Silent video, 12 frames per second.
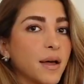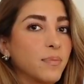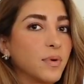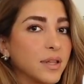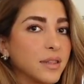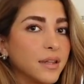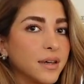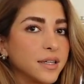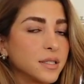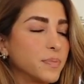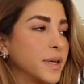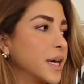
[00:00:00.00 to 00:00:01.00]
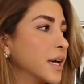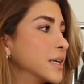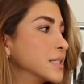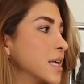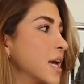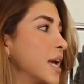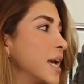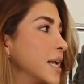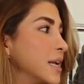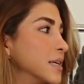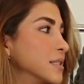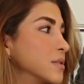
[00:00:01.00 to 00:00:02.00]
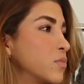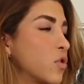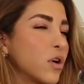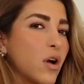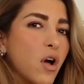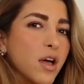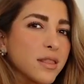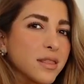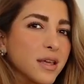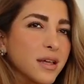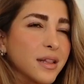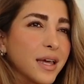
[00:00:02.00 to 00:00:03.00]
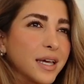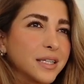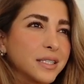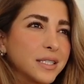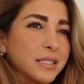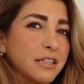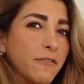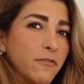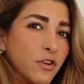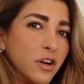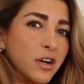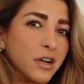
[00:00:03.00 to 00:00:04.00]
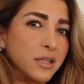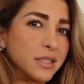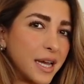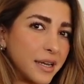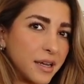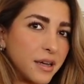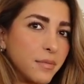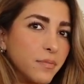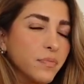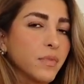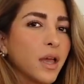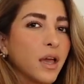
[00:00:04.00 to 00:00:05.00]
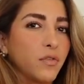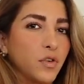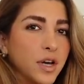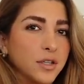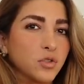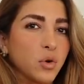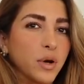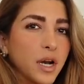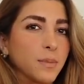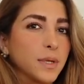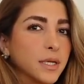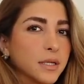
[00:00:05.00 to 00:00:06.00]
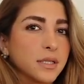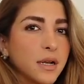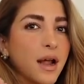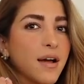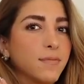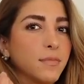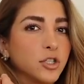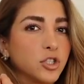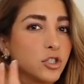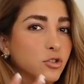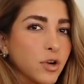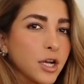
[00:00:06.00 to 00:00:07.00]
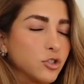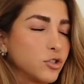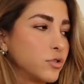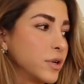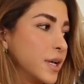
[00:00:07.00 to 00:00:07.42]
up with this because it is more on the like stiffer denim, if you guys know what I mean. It doesn't have much stretch to